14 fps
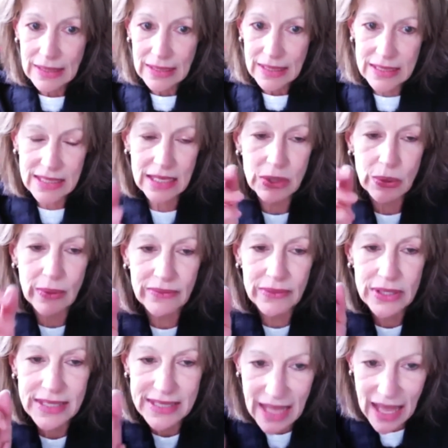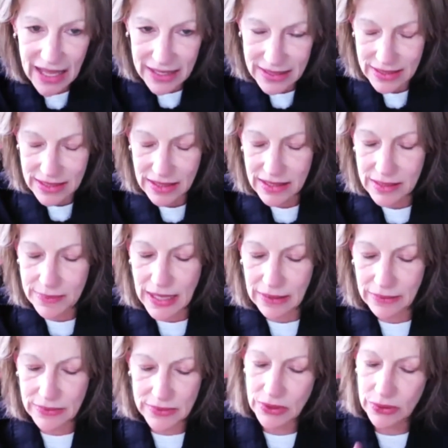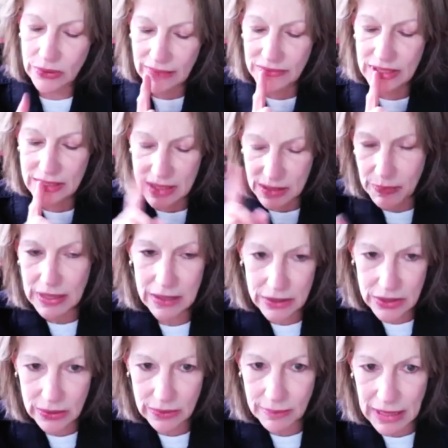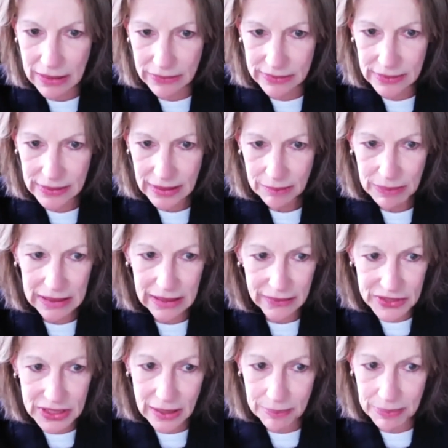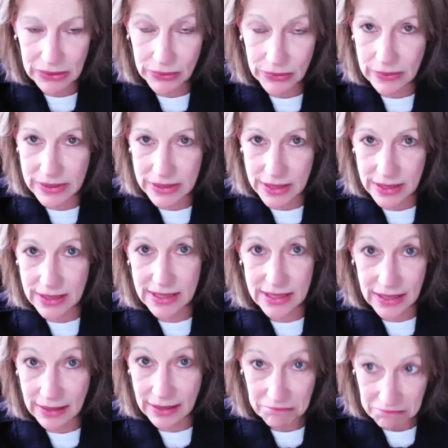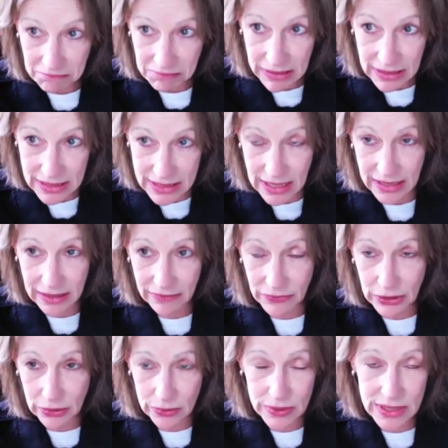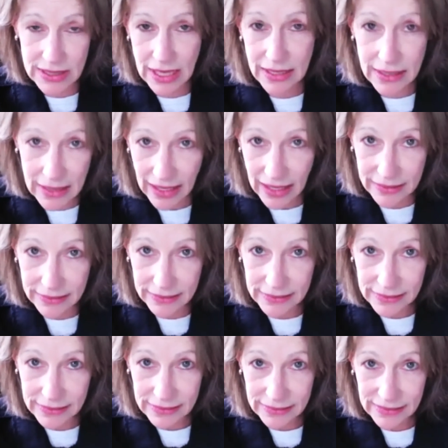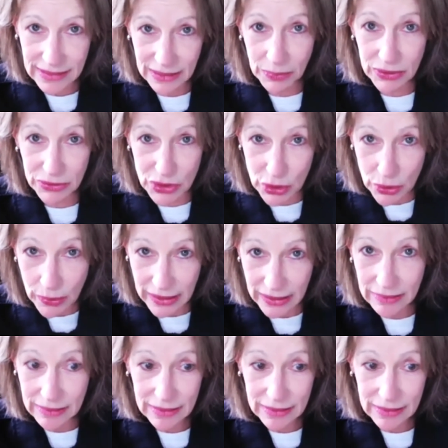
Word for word: he says, Whoever says to this mountain, so you have to speak to a mountain, be lifted up and thrown into the sea. He's saying, If you say that, it will do it.